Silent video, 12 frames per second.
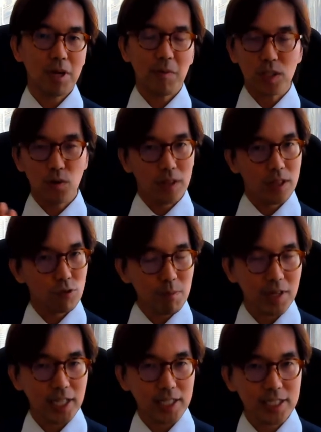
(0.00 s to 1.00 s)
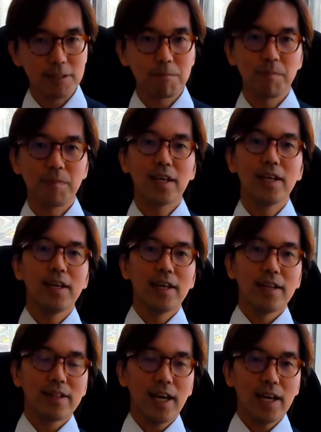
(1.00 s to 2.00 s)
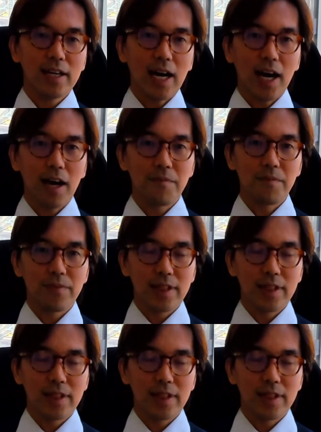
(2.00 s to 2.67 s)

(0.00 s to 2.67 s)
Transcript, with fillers: maybe two or three minutes, then um,